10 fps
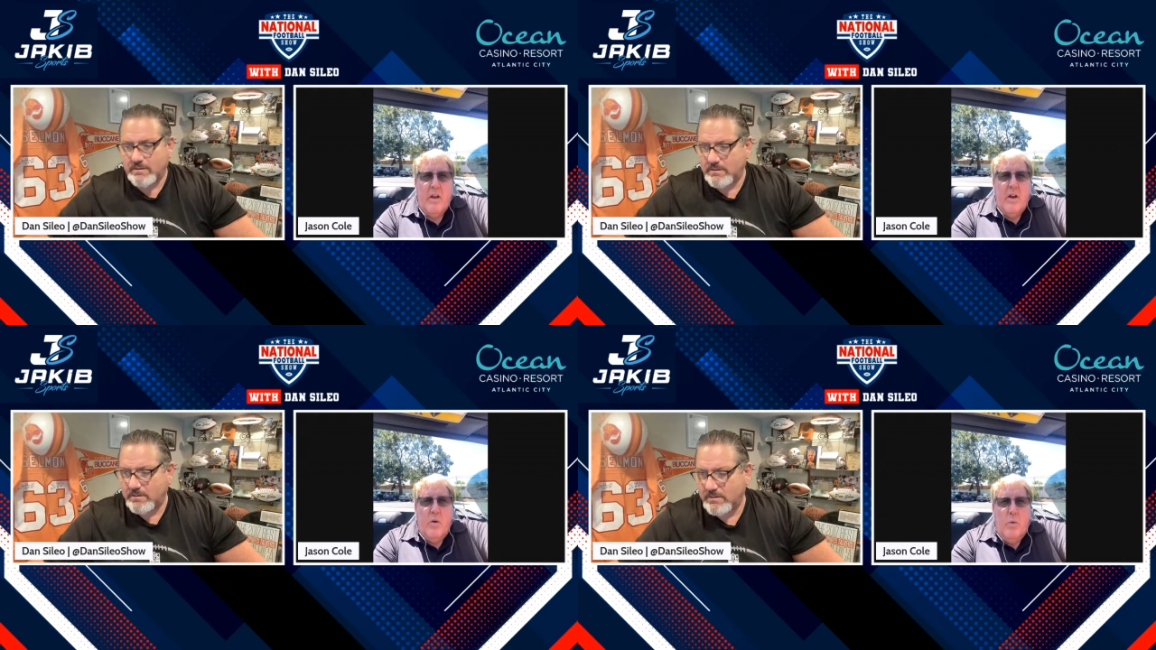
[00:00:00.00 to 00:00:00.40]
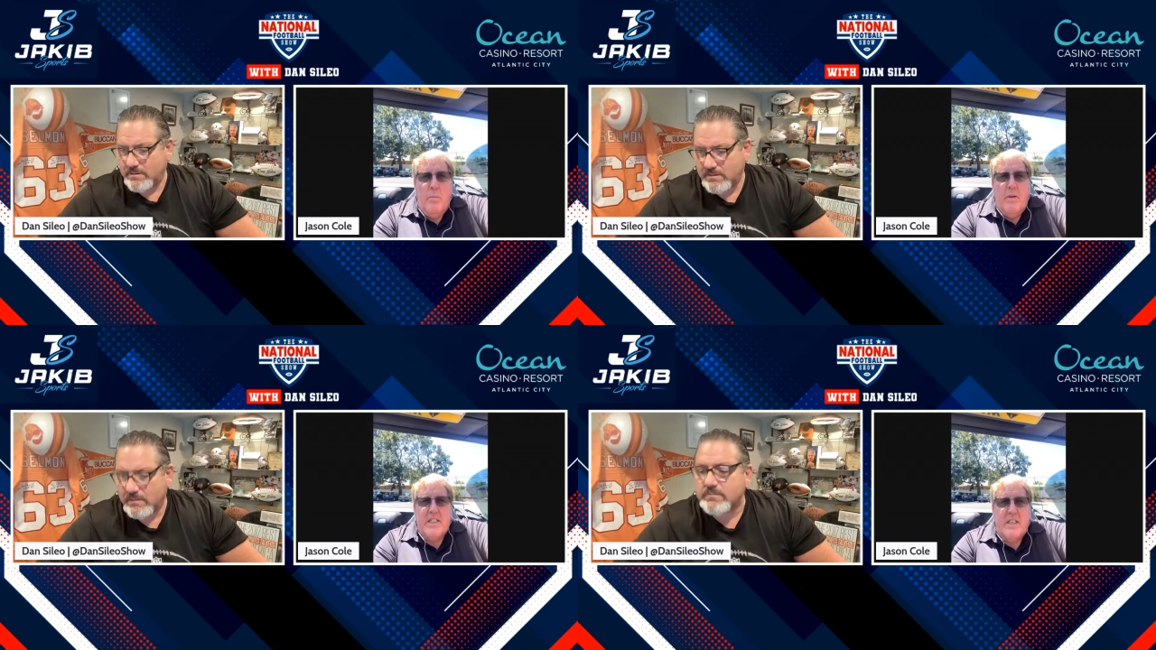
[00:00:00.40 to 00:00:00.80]
Speaker 1: we're
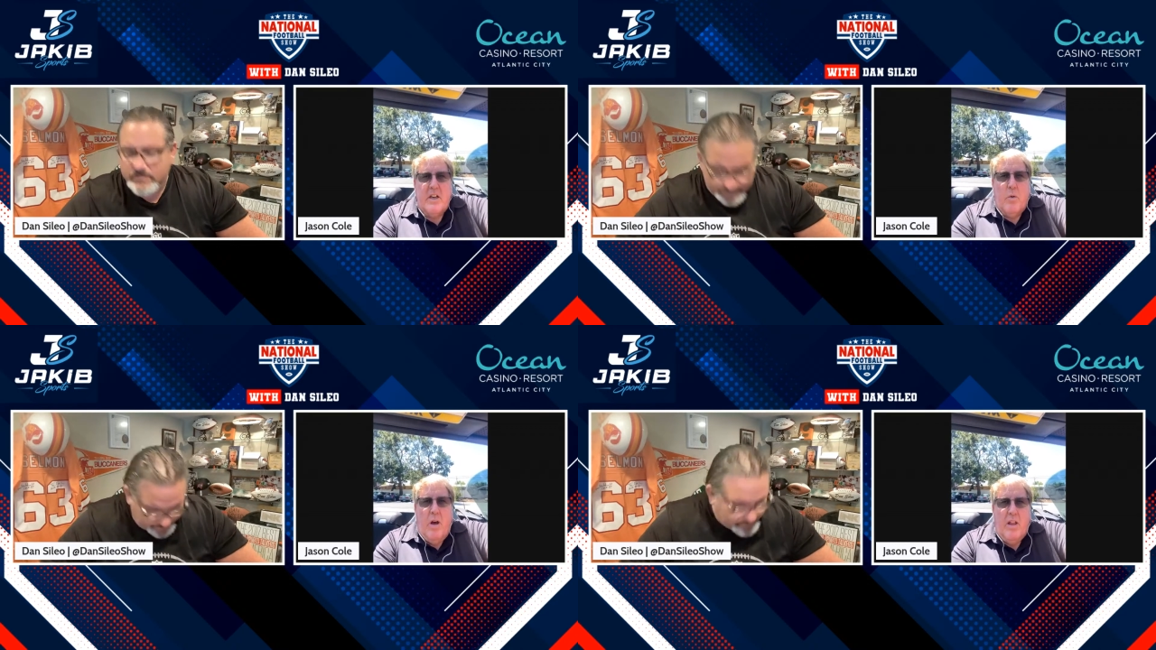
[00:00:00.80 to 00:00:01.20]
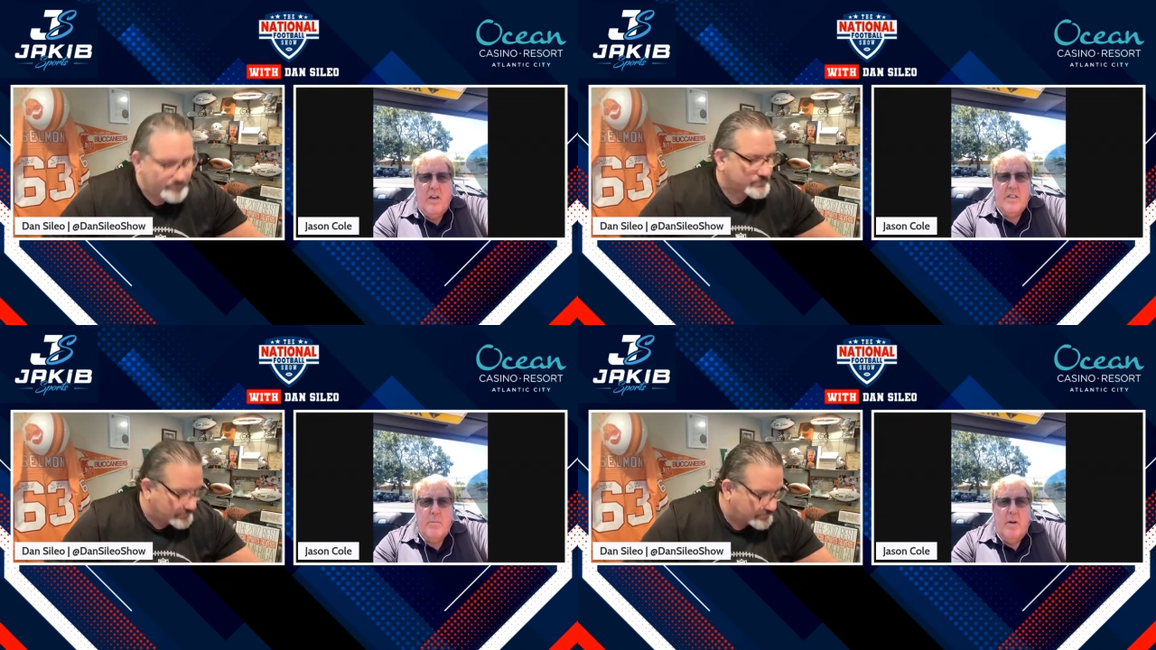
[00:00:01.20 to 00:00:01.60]
mincing
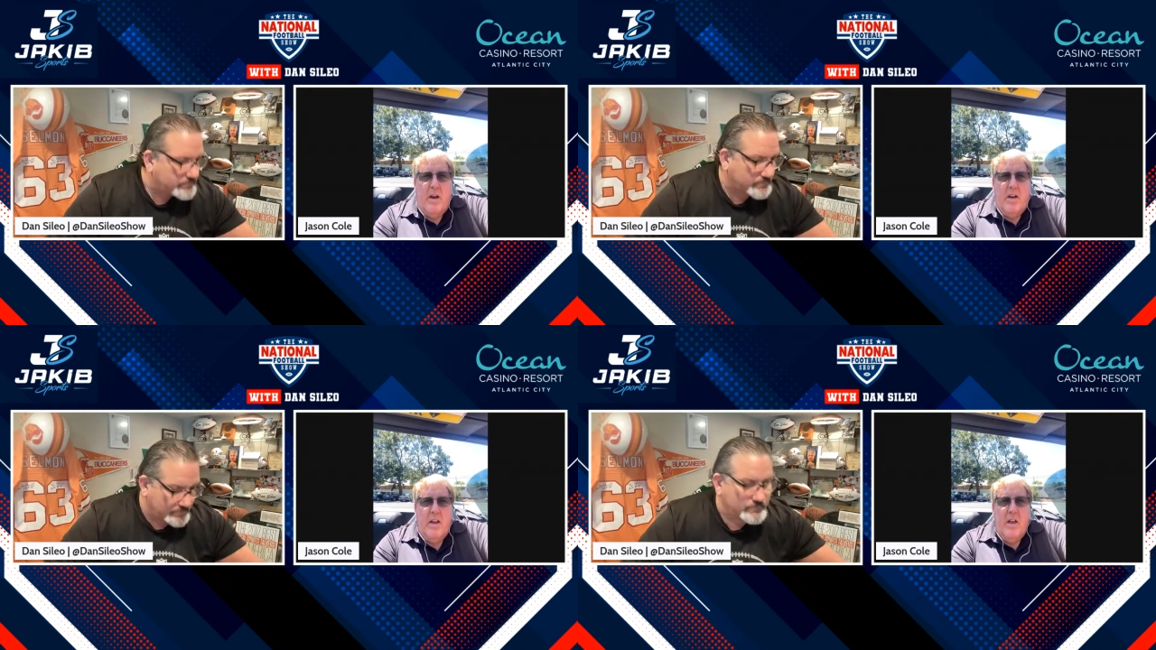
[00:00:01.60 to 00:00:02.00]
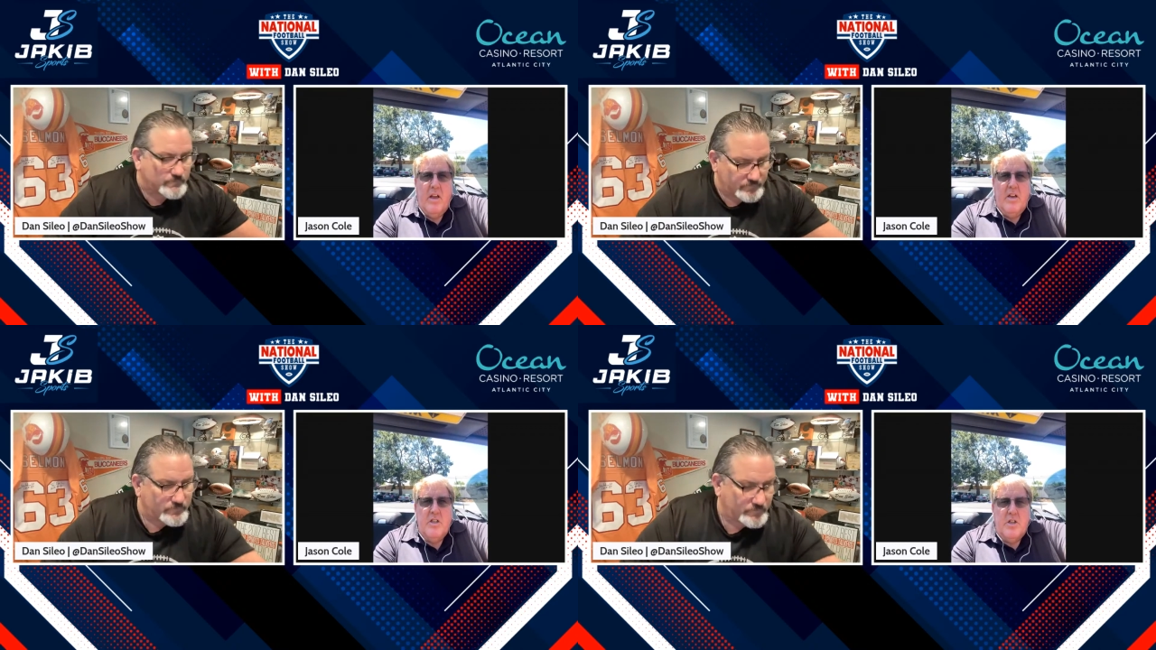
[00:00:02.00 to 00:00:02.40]
qualities among
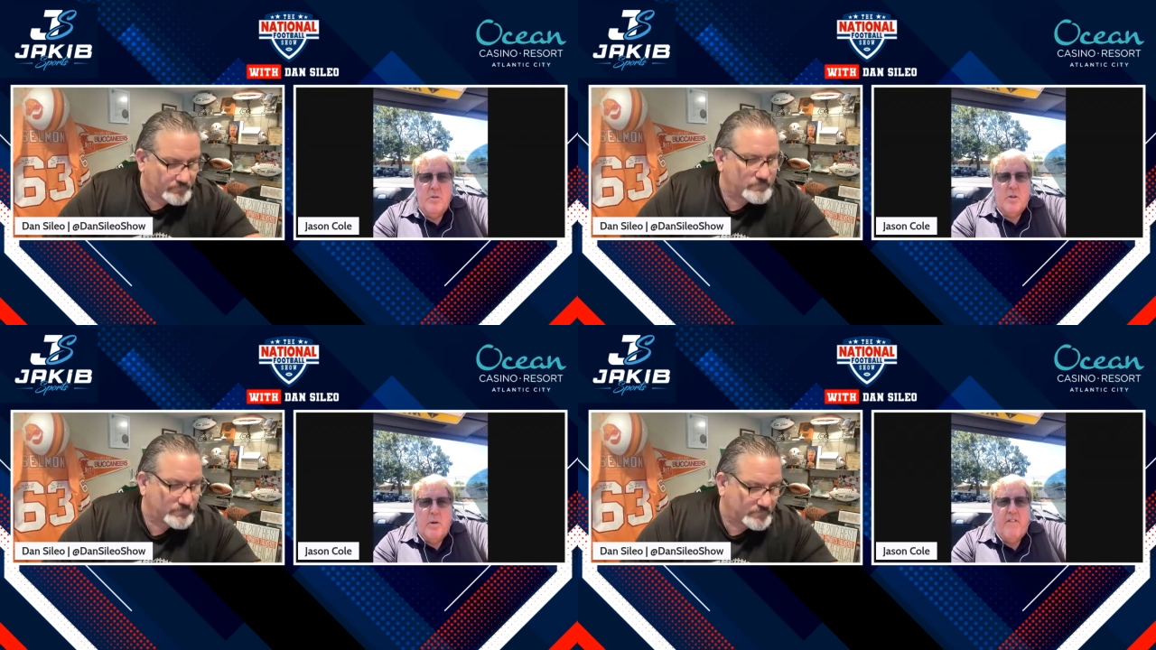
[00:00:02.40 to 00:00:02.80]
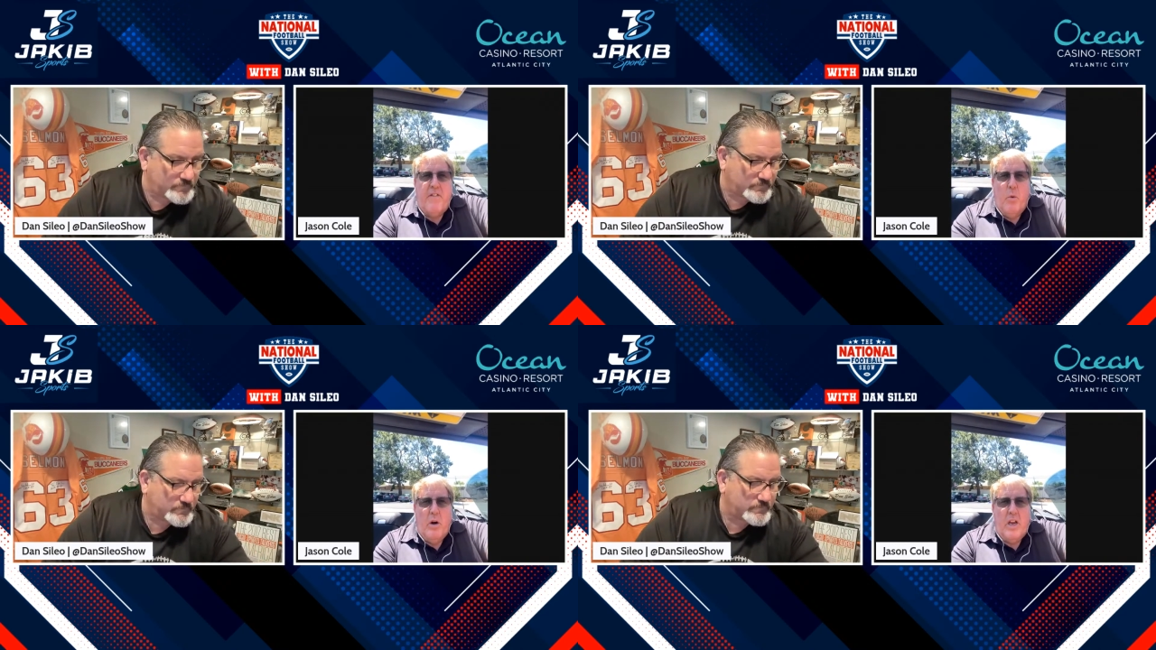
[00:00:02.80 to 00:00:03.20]
two, three,
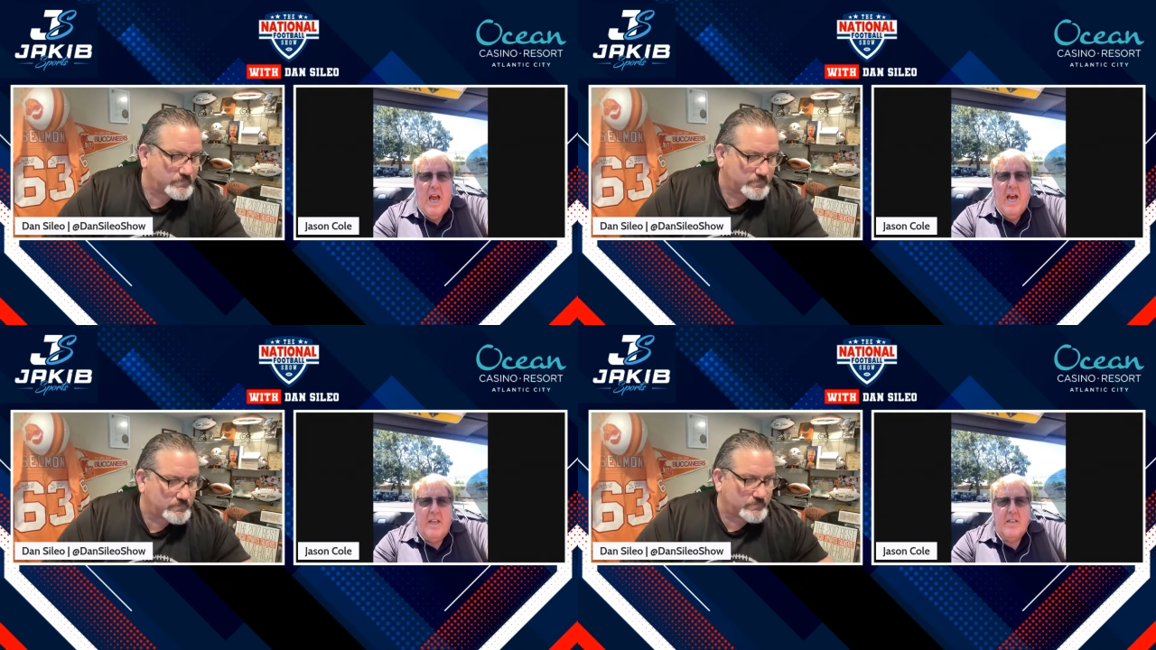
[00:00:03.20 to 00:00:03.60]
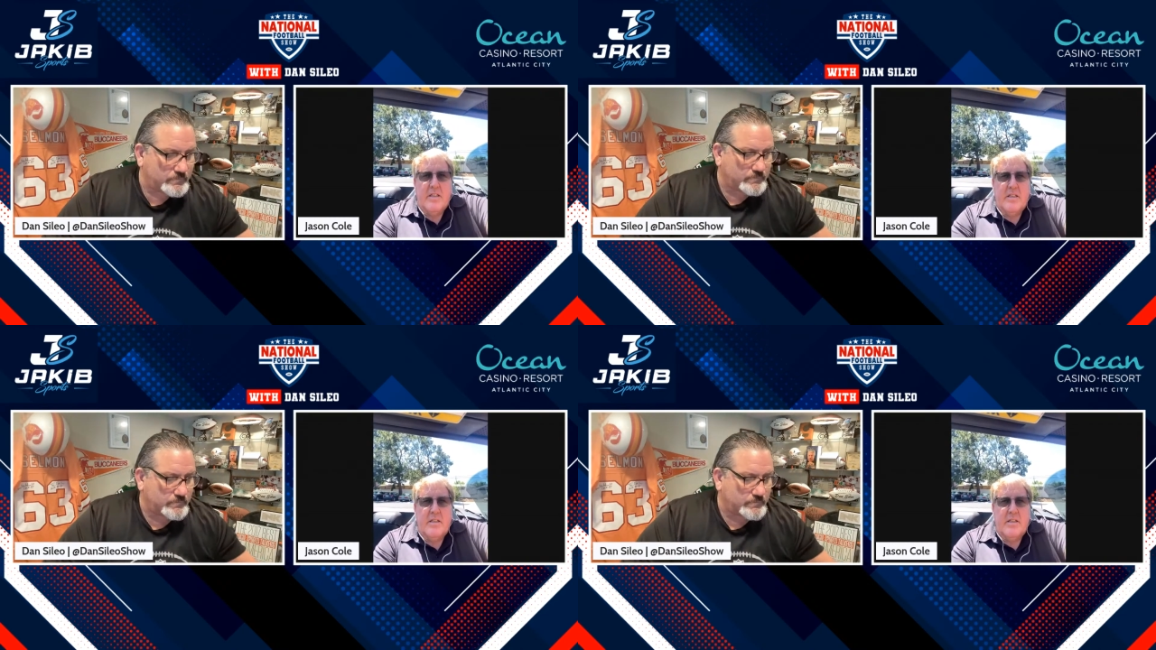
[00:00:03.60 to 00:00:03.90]
four guys.